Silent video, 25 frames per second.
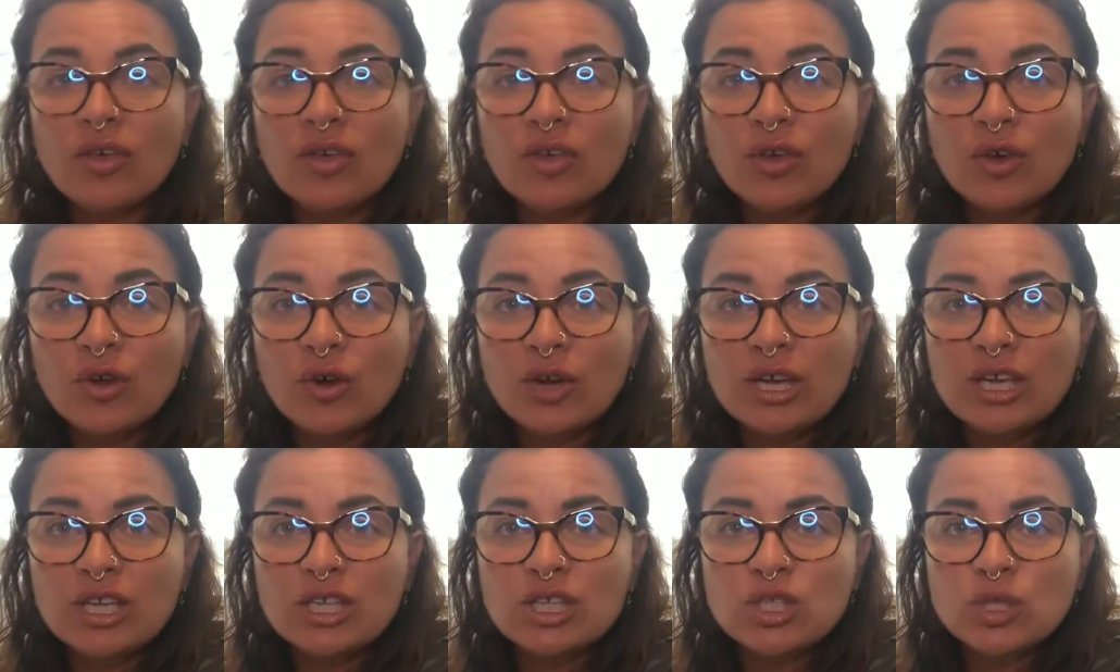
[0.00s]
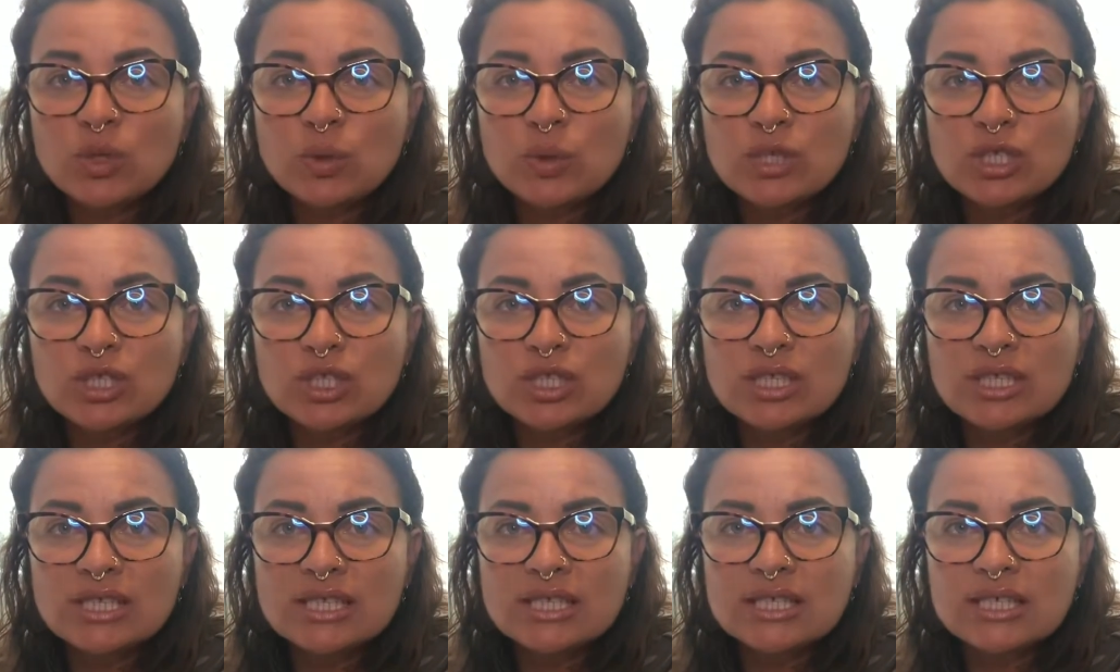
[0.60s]
Your
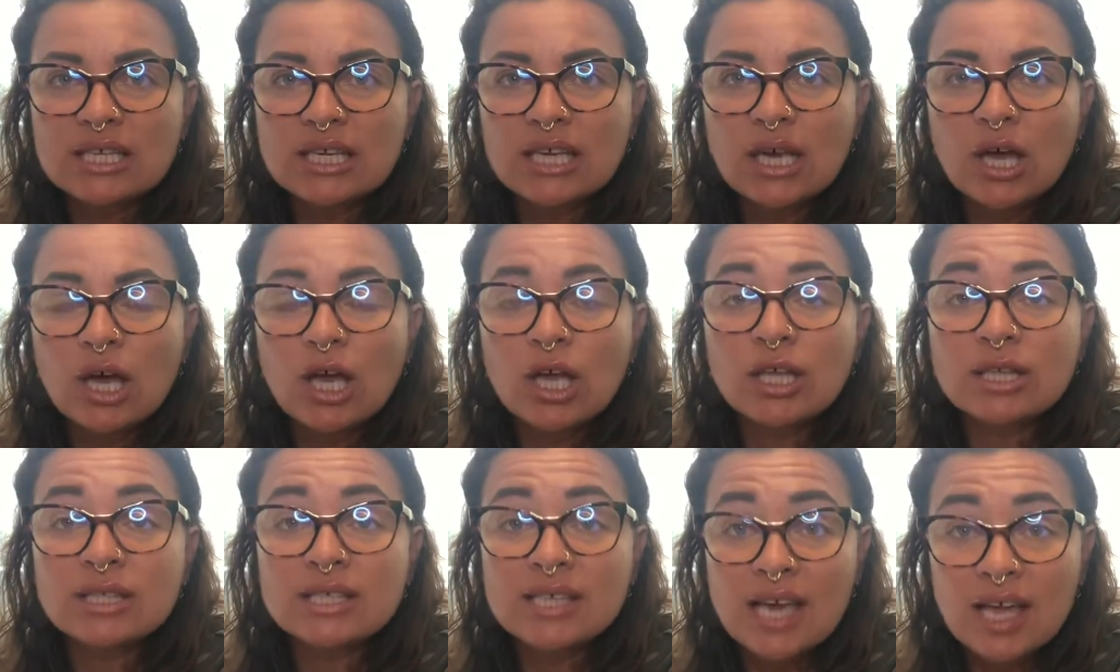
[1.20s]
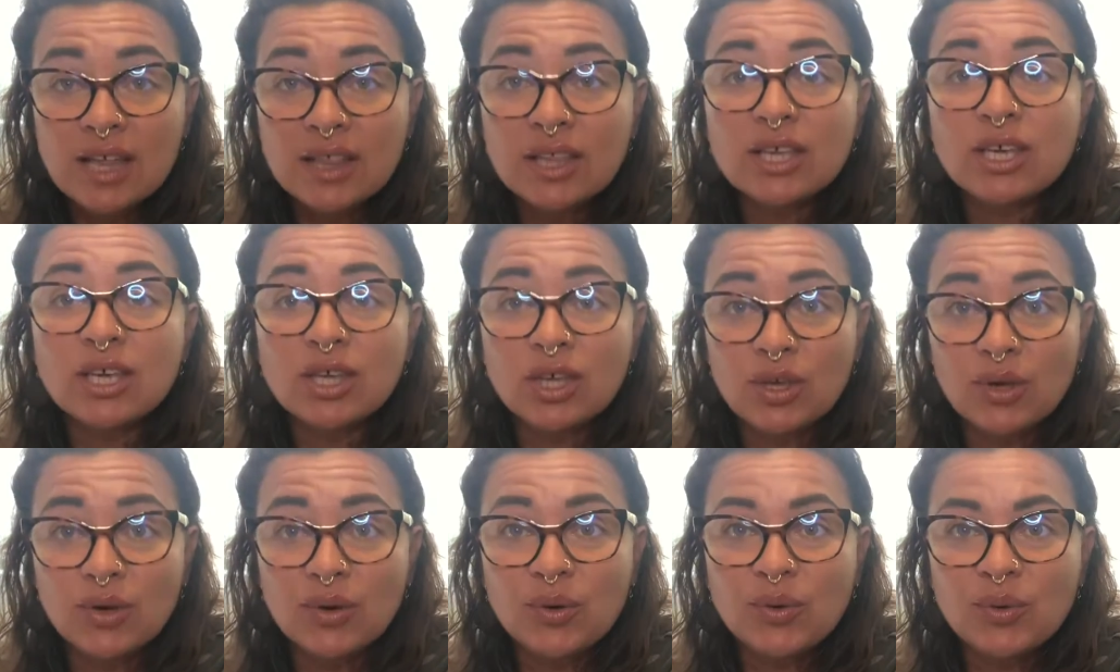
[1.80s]
intuition is telling
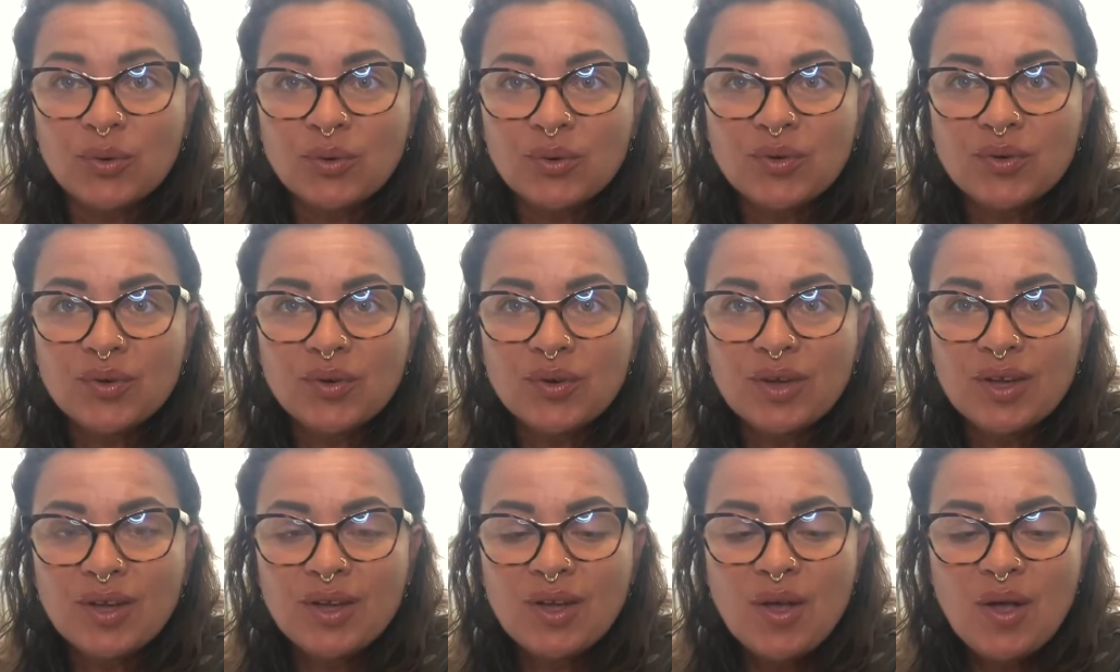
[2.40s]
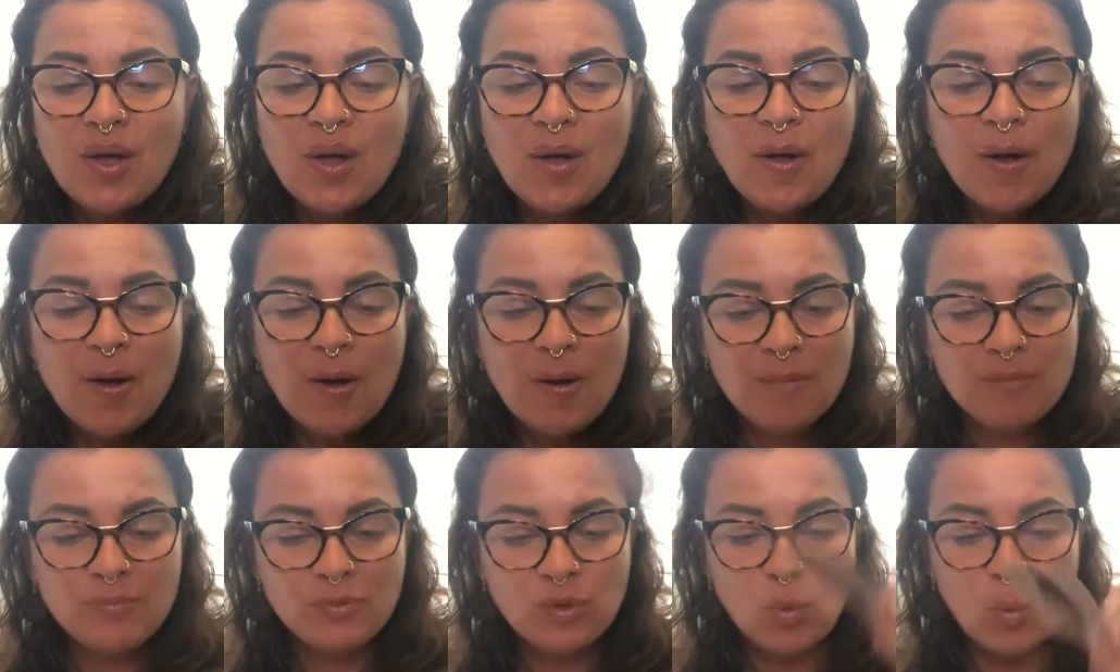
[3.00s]
you
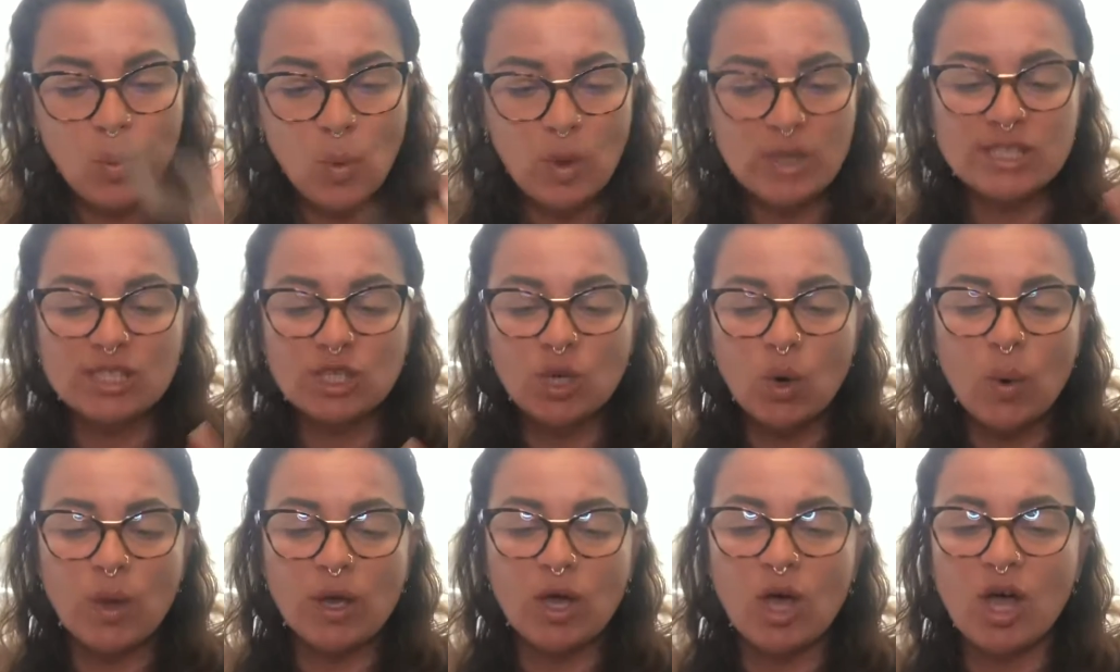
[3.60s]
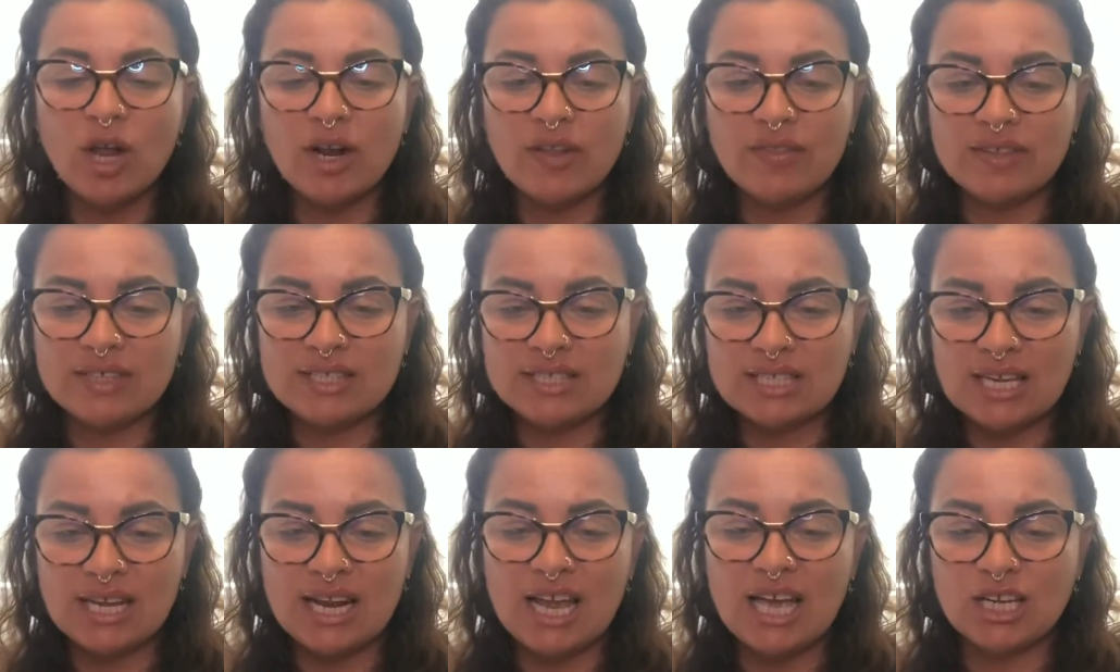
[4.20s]
what's going on in this
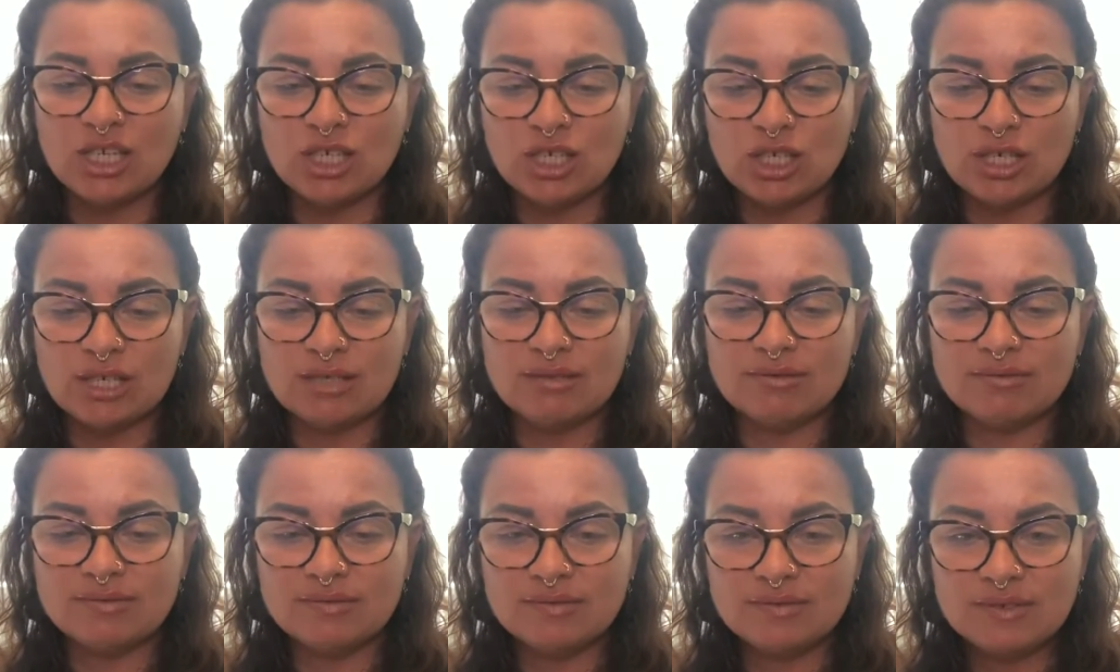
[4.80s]
connection.